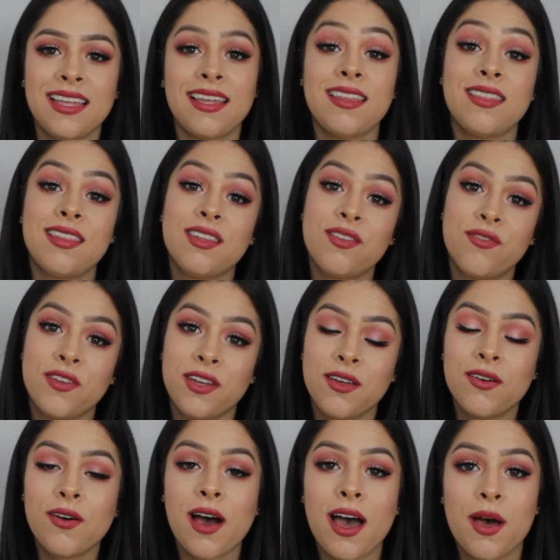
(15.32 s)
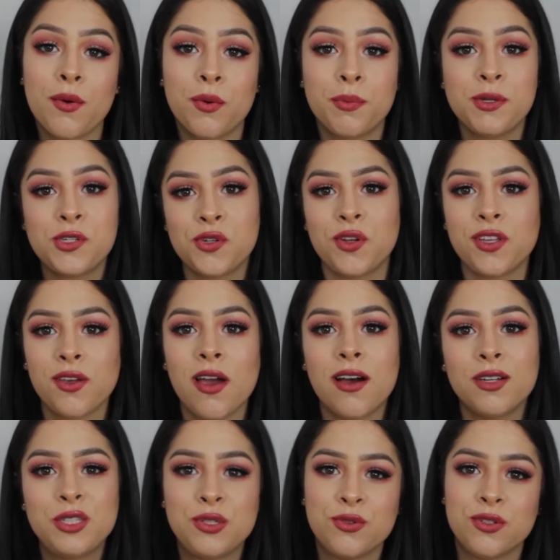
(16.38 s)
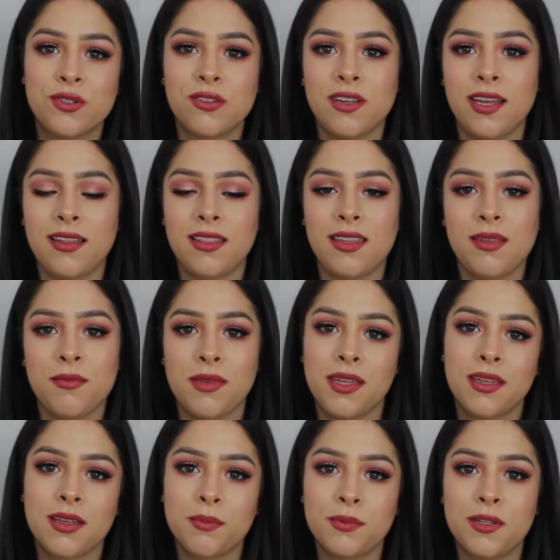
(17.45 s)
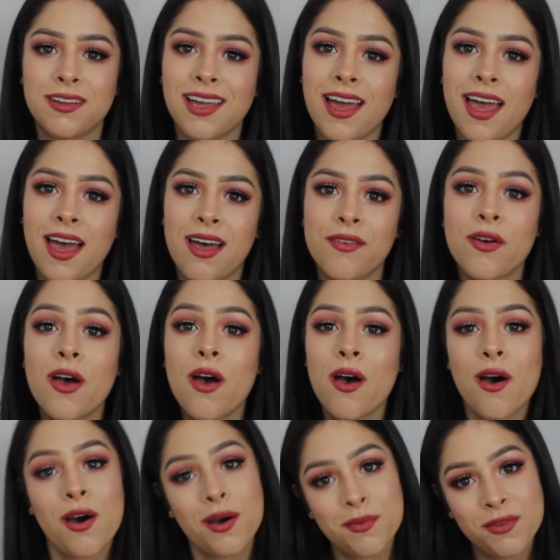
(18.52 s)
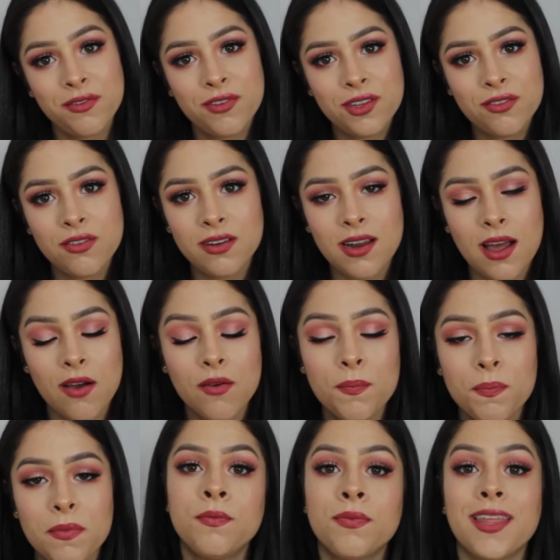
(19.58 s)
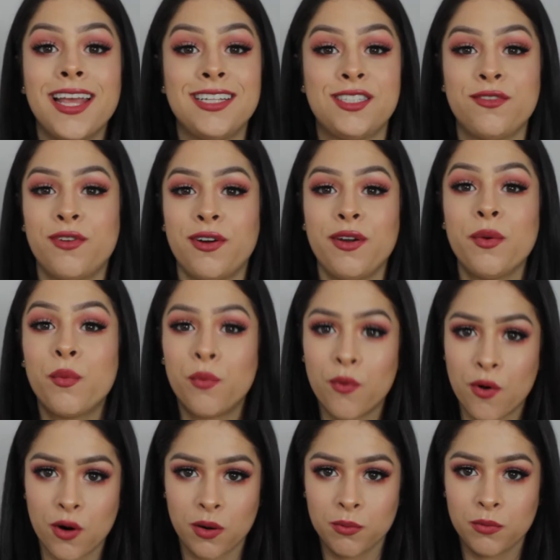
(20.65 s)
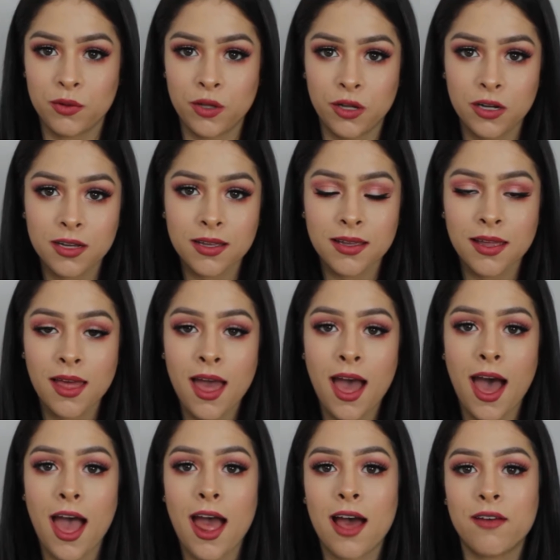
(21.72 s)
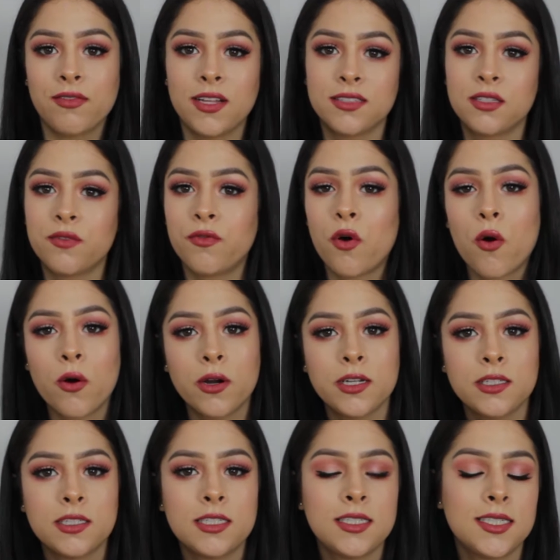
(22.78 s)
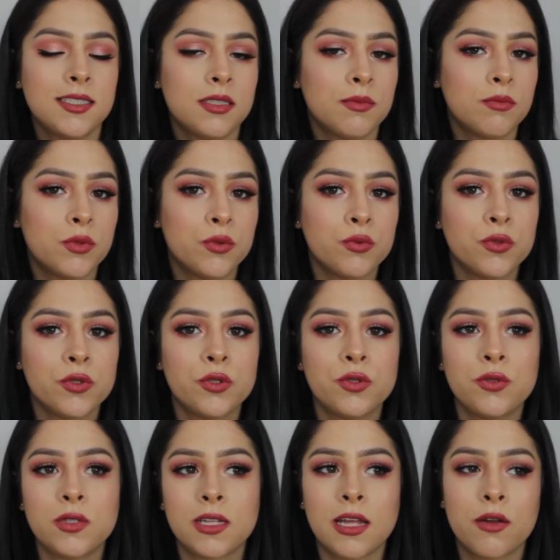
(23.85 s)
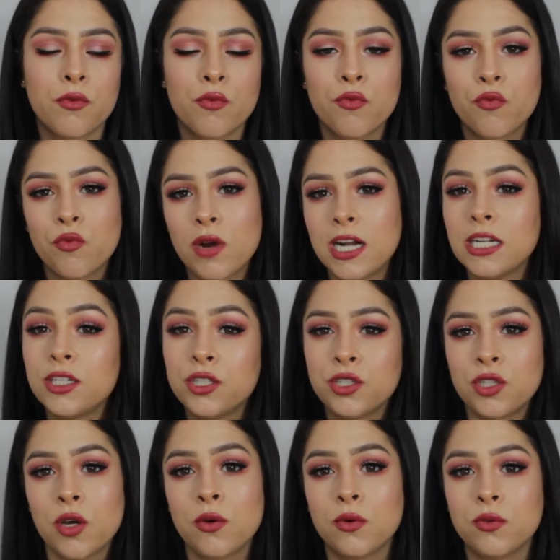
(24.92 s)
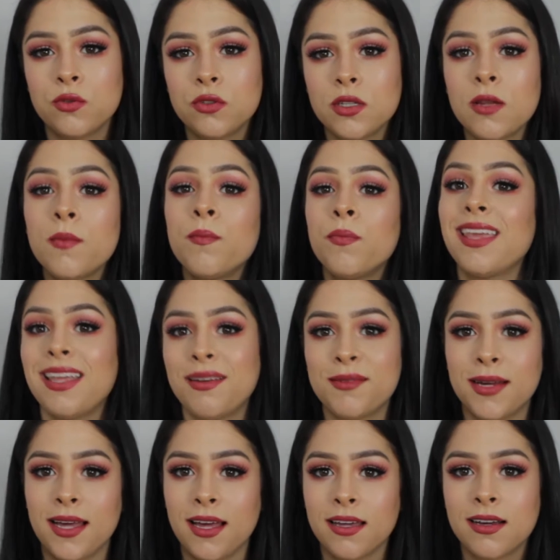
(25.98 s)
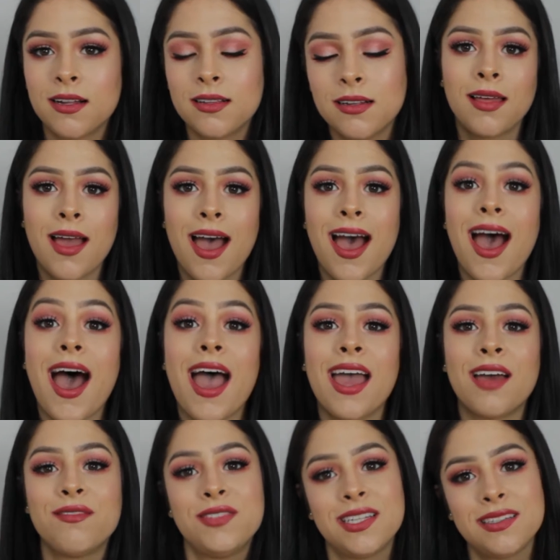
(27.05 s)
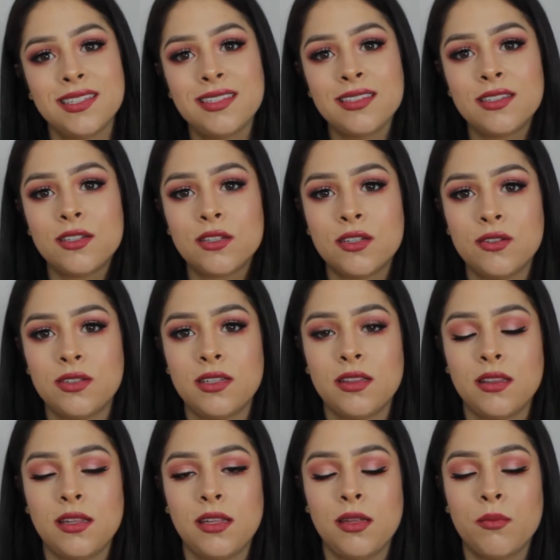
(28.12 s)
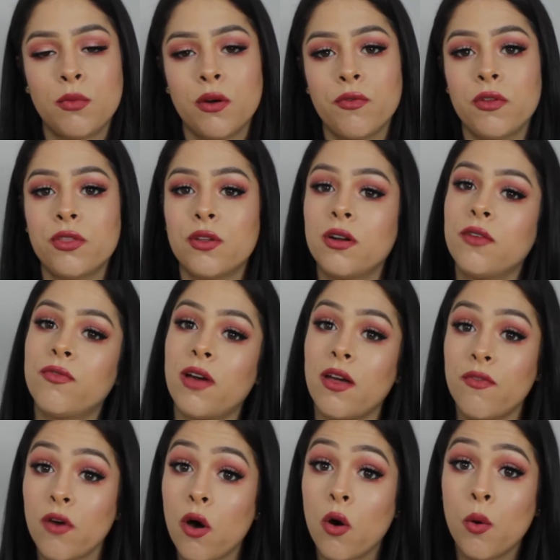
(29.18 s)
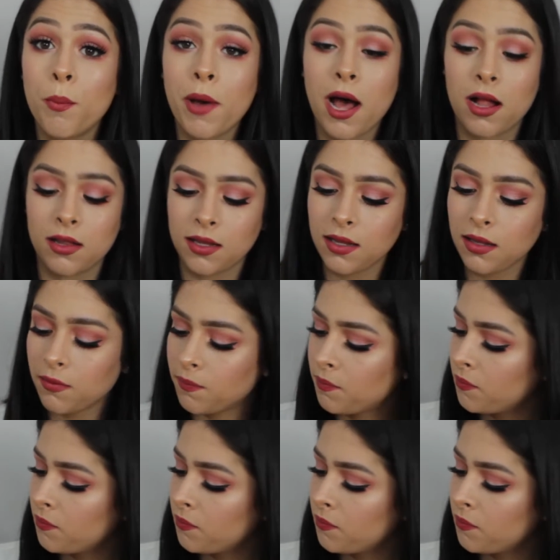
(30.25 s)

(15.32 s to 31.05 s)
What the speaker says: In this video, I will be showing you how to recreate the makeup look I have on my face right now. It's a very warm look. I have lots of oranges and maroon, kind of reddish tones in my eye color. I have done this look using the Morphe 35O palette.